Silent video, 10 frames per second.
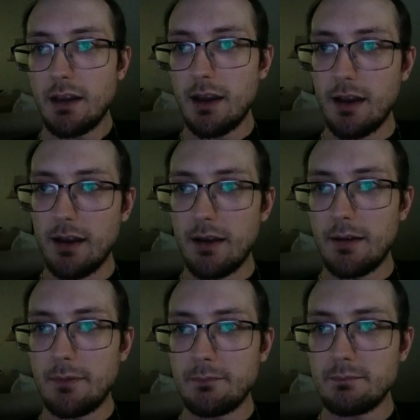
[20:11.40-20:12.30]

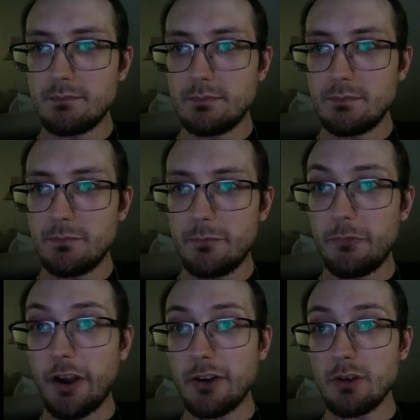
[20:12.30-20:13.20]

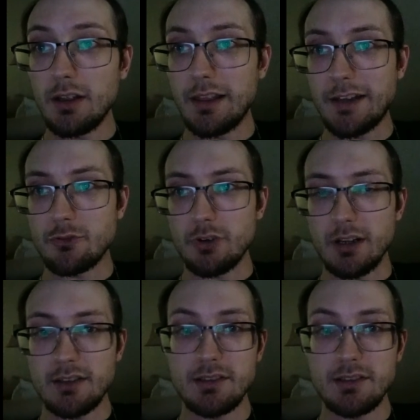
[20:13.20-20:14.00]
Fire electric.